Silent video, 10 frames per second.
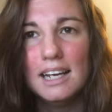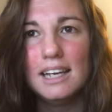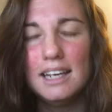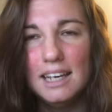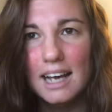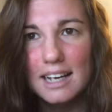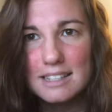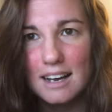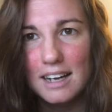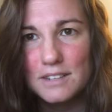He has
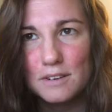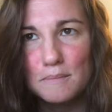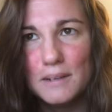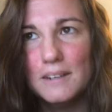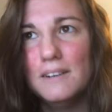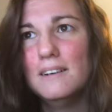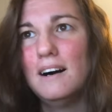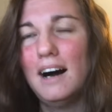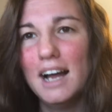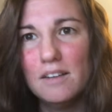a hydro bill.
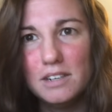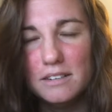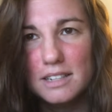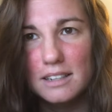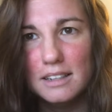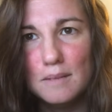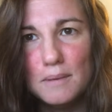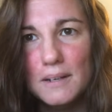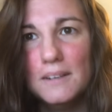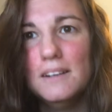I have a utility
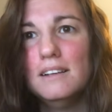bill.